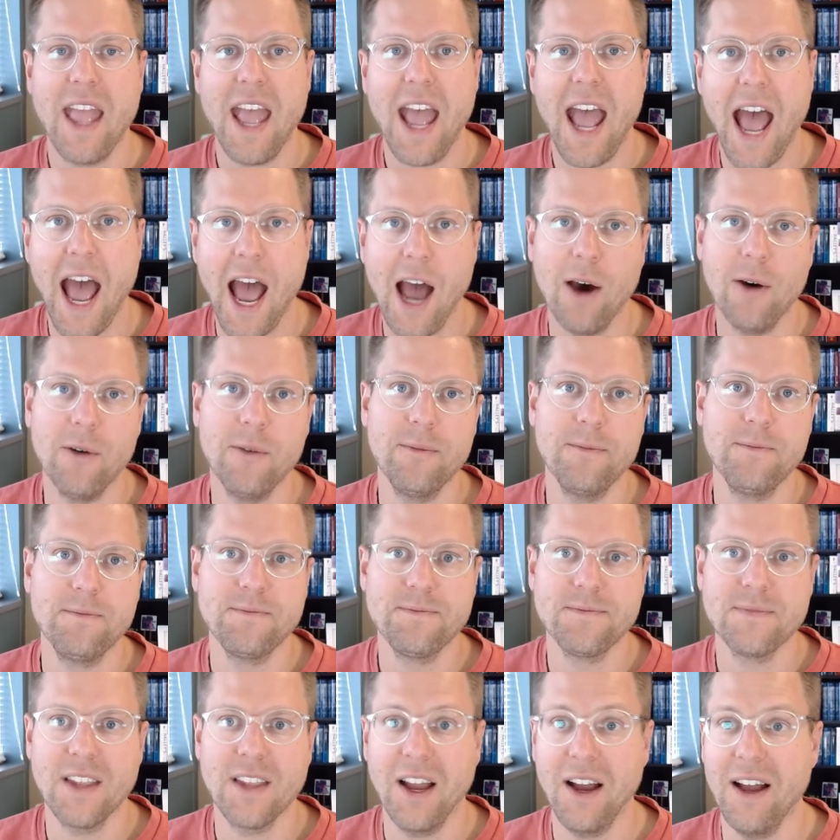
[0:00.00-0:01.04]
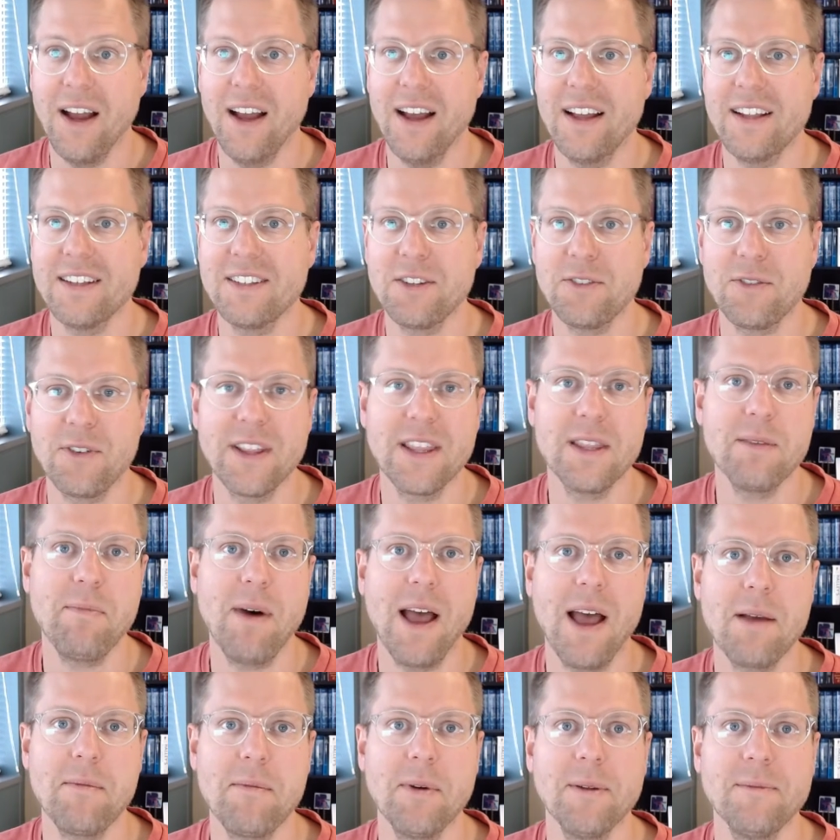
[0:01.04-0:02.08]
How to Read the
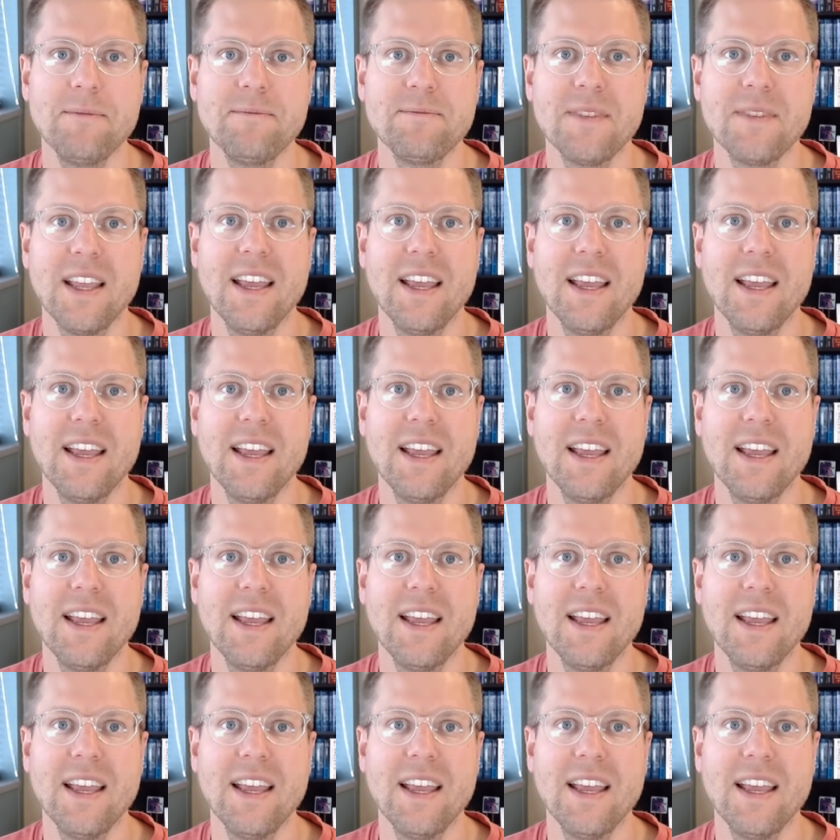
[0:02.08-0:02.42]
Bible,